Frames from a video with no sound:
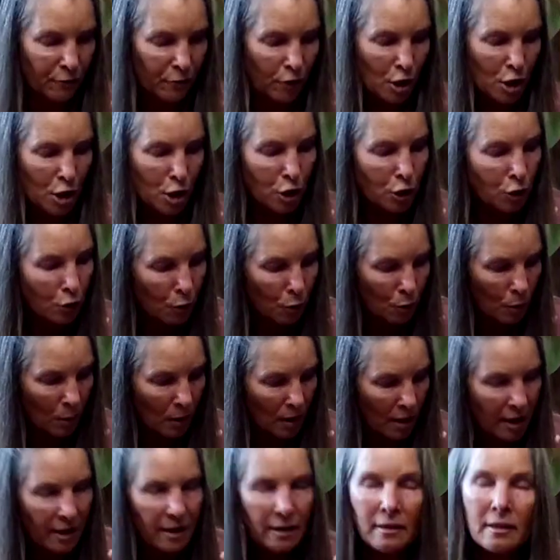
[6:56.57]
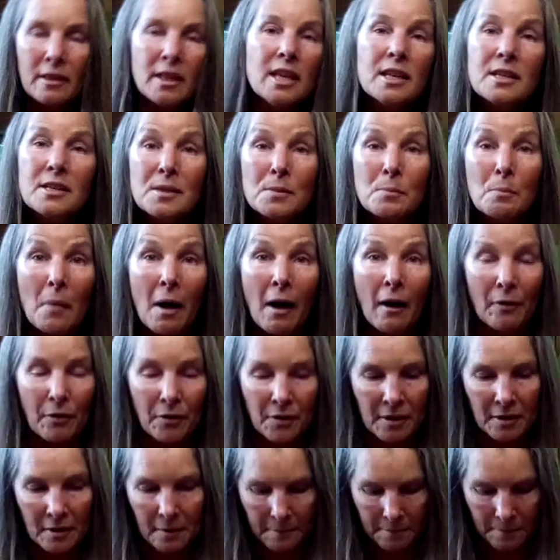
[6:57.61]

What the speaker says: for you this month.